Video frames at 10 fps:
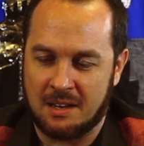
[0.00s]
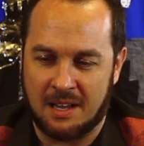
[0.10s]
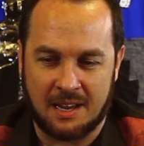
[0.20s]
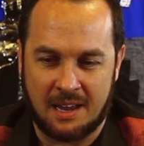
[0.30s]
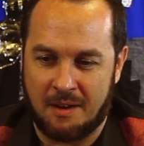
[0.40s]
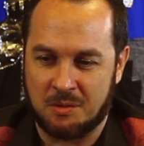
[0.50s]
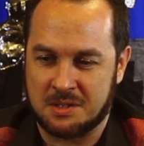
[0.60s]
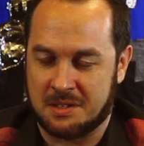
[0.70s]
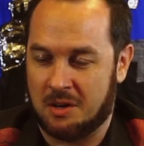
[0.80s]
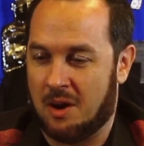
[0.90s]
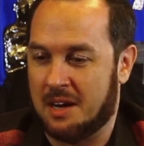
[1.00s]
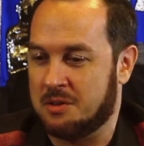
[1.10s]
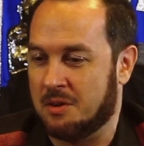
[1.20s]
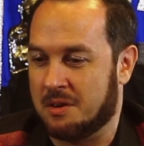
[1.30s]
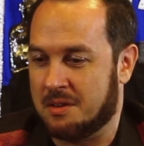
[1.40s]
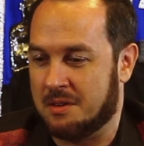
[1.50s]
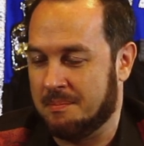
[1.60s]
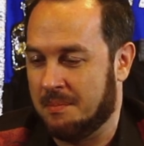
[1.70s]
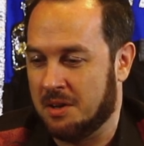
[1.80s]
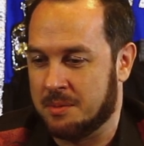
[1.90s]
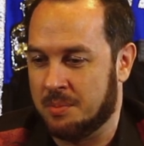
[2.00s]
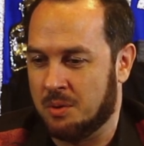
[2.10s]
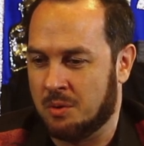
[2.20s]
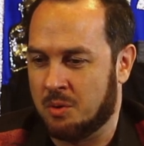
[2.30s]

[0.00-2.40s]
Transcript: Like ever, you know, I took multiple